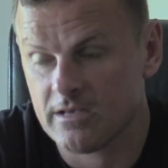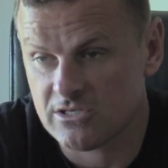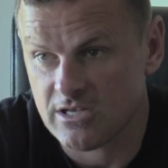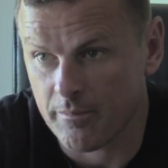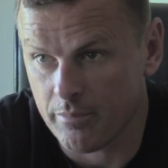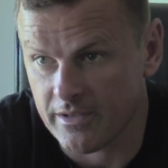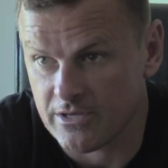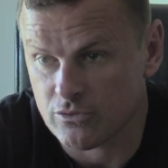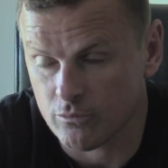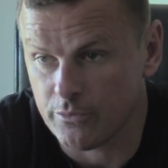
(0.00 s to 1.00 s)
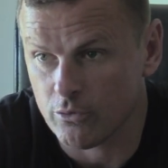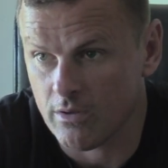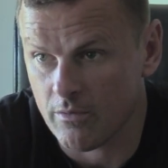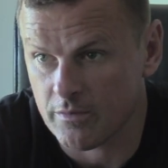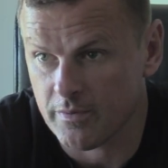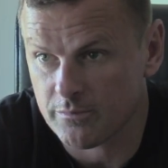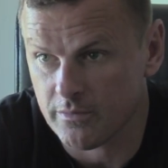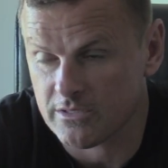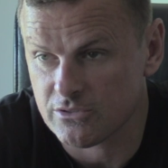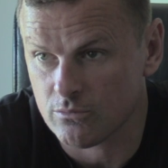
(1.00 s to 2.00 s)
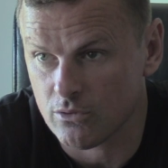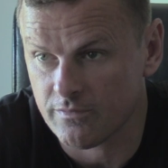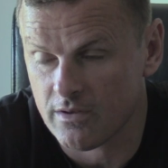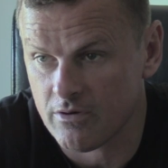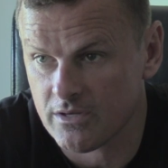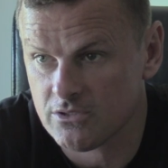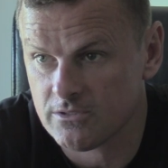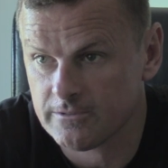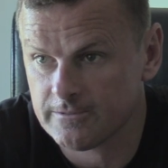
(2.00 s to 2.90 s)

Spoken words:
a set of players that will be up there with the best players in the world for their age.